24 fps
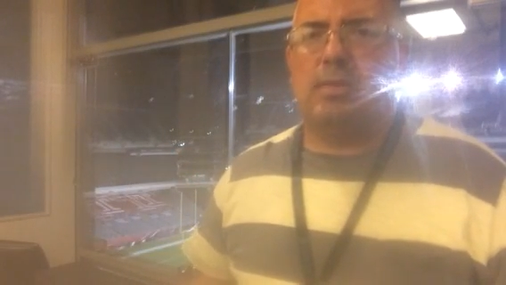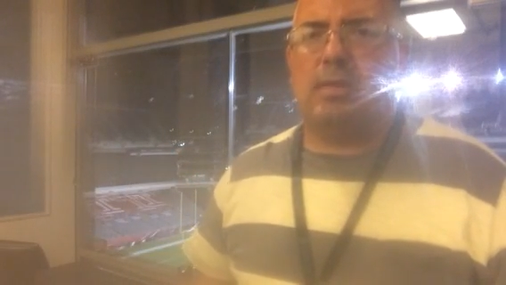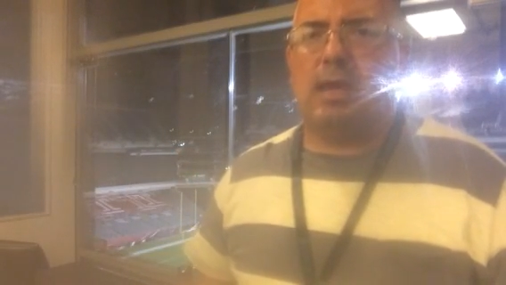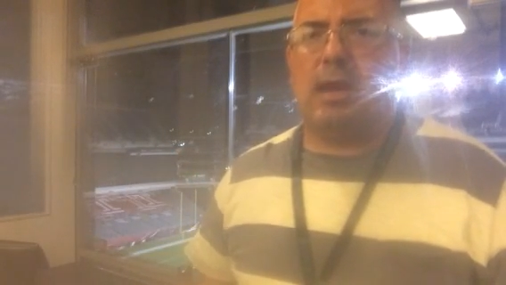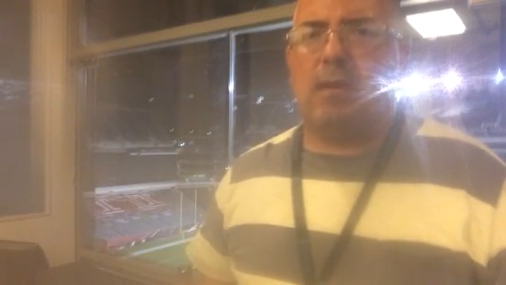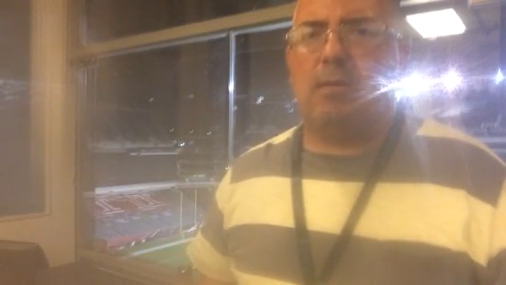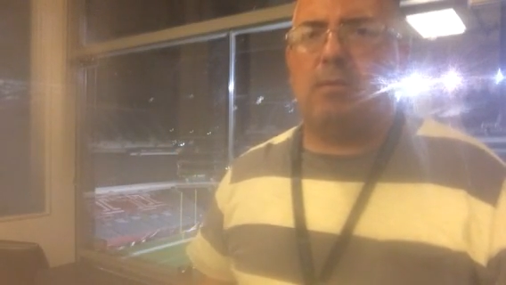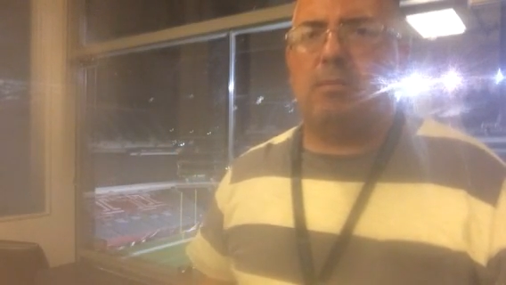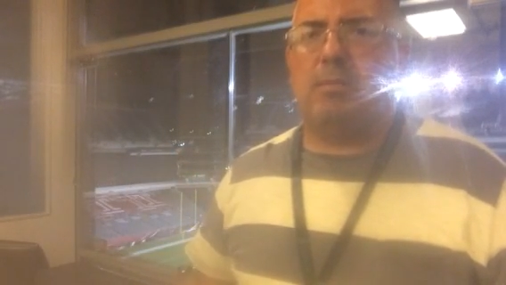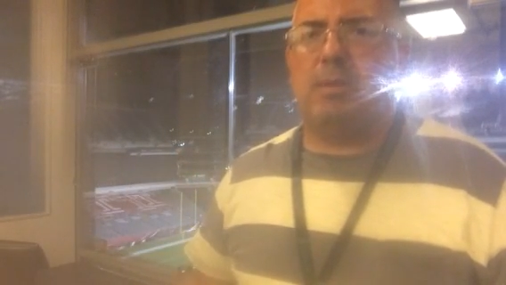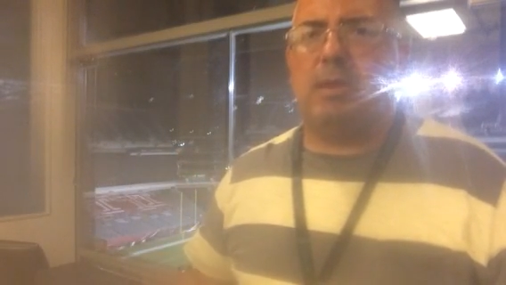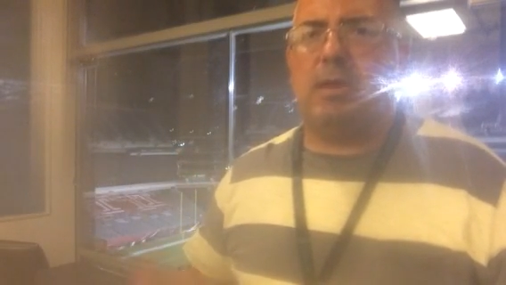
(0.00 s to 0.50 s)

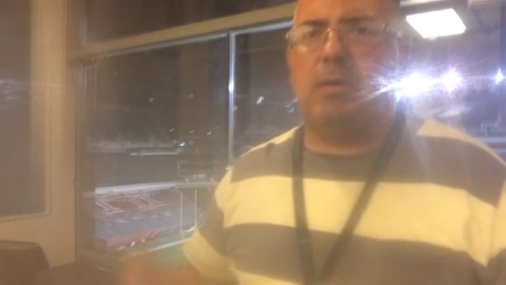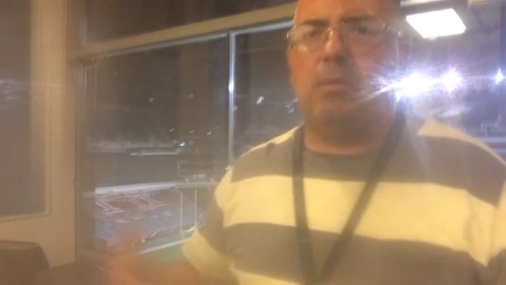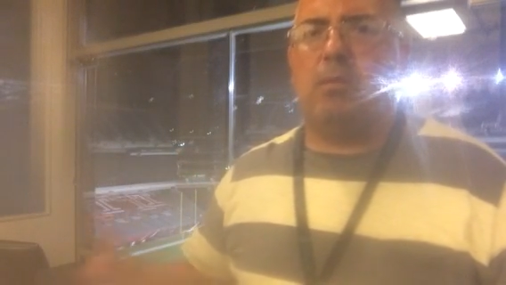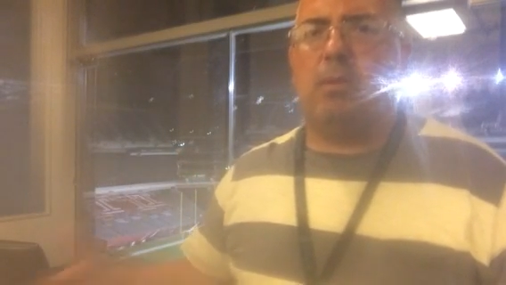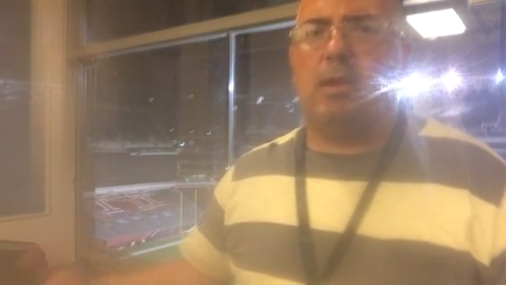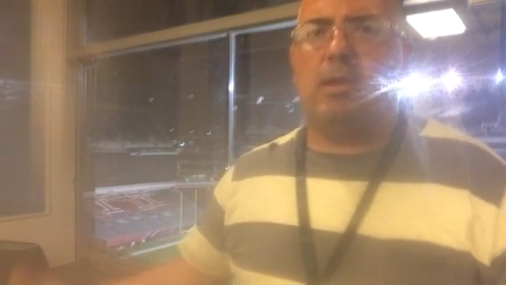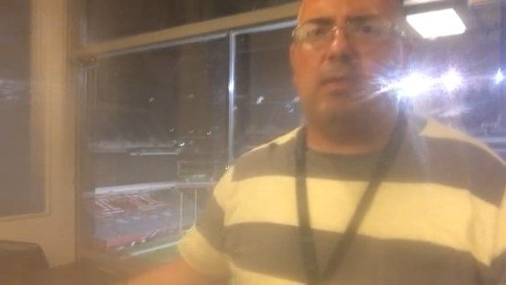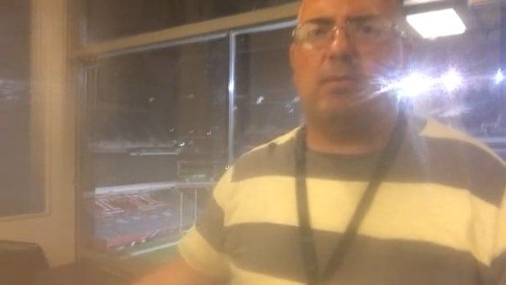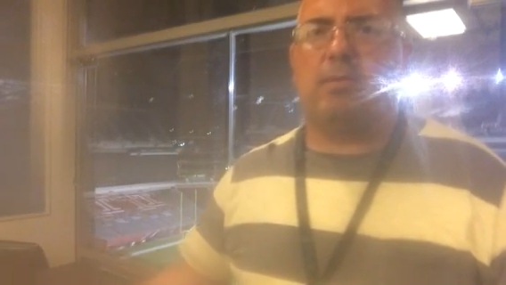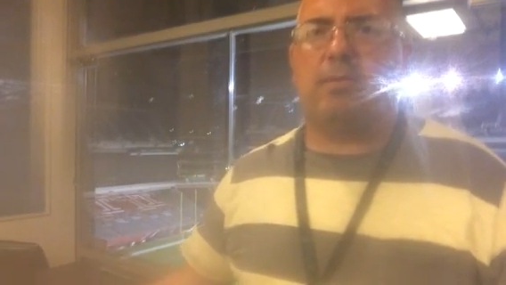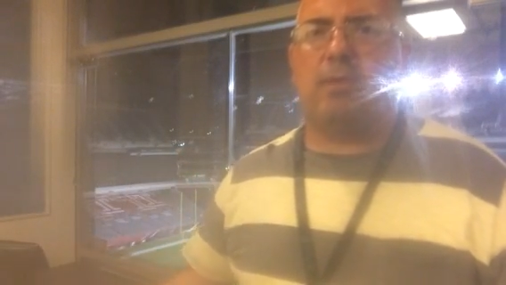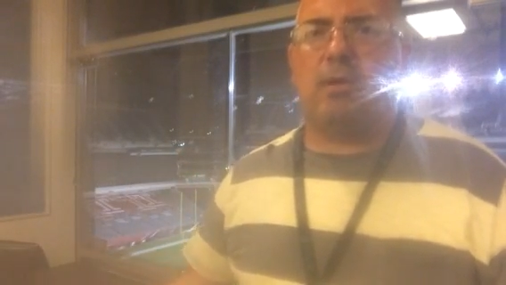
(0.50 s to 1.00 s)
that would be a
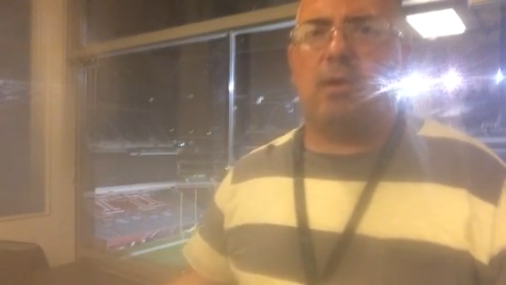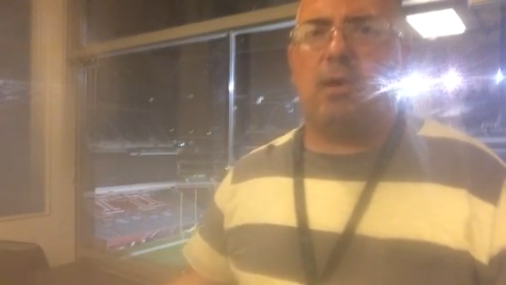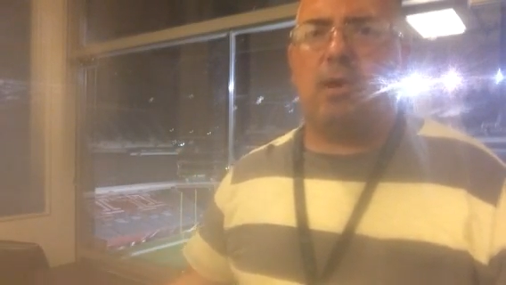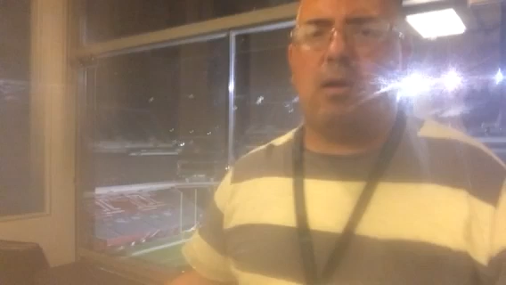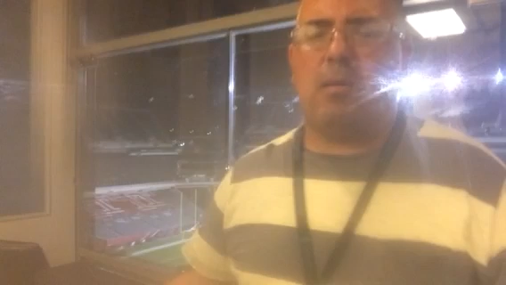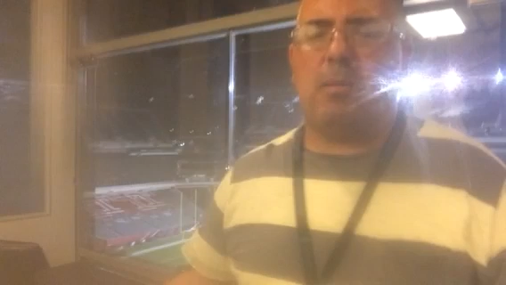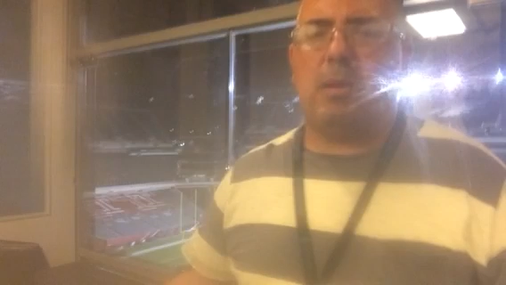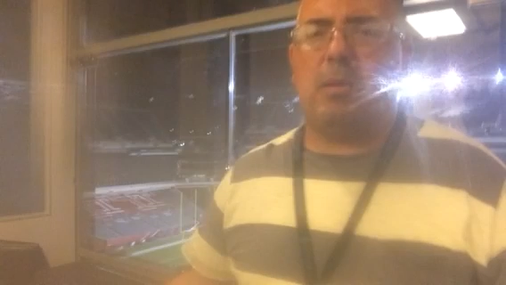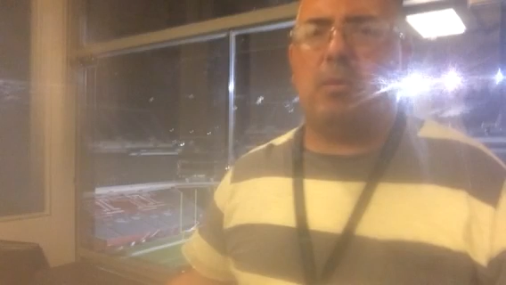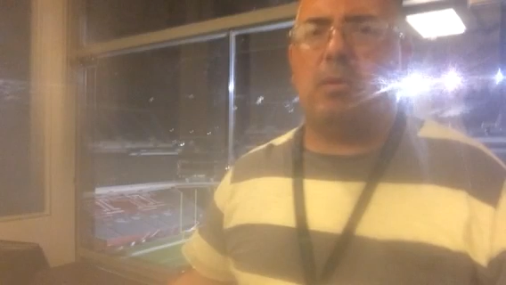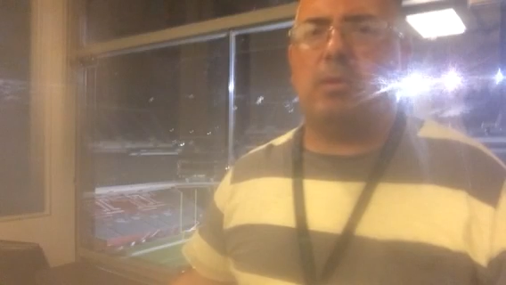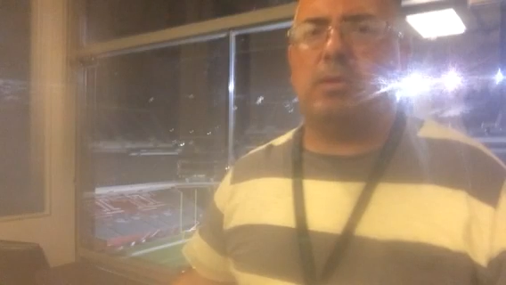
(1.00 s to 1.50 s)
win for Army.